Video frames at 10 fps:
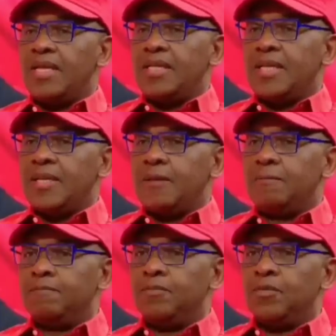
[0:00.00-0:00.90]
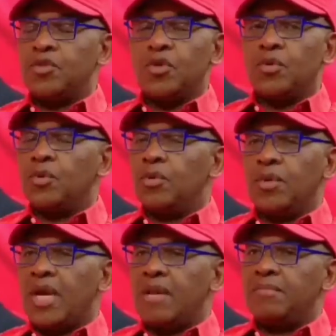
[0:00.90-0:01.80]
And so
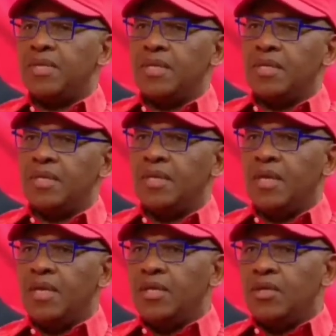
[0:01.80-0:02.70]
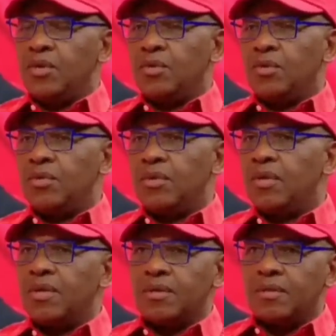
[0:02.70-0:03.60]
we can't be, you know,
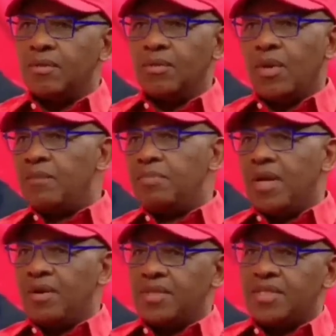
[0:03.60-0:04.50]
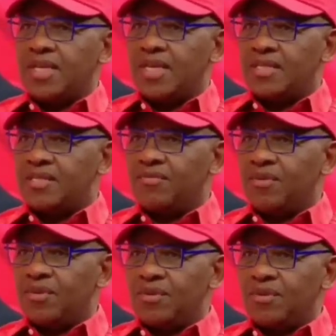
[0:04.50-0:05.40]
wiping our tears
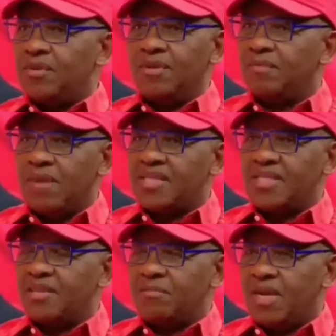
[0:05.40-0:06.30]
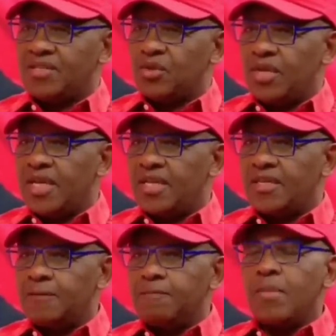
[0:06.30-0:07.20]
for months and months on
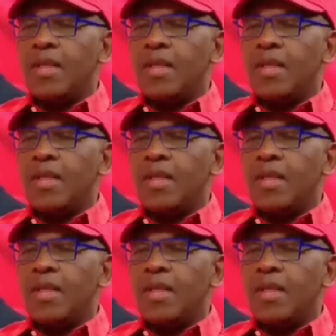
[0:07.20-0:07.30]
end.